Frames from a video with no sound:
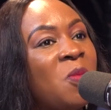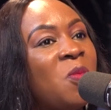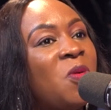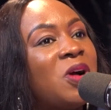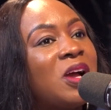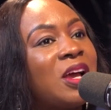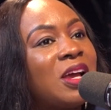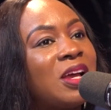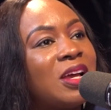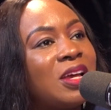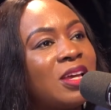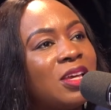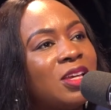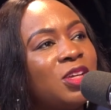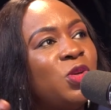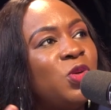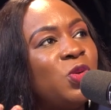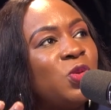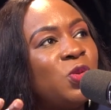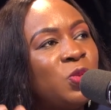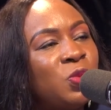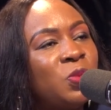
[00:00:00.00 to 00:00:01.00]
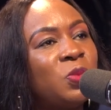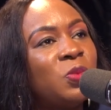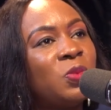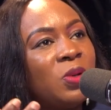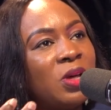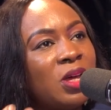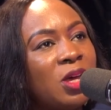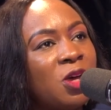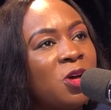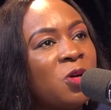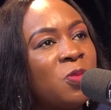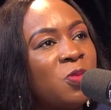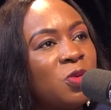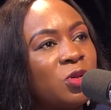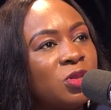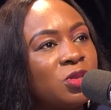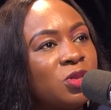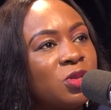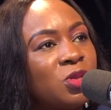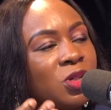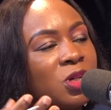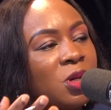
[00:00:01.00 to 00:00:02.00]
Well, can you help
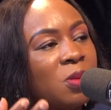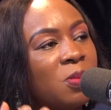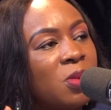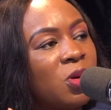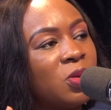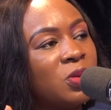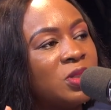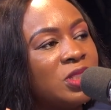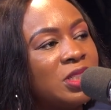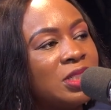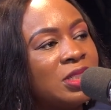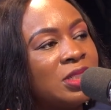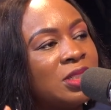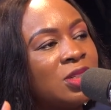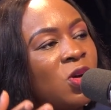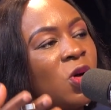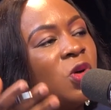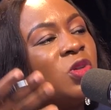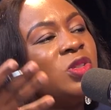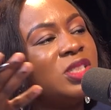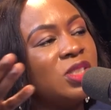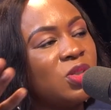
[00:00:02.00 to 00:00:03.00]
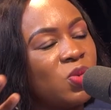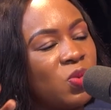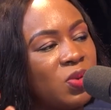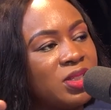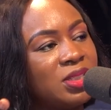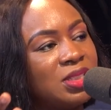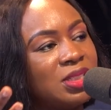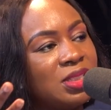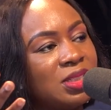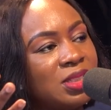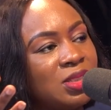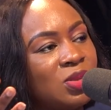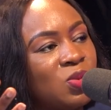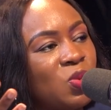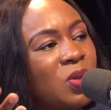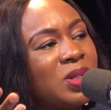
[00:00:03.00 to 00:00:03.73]
us talk about the consequences?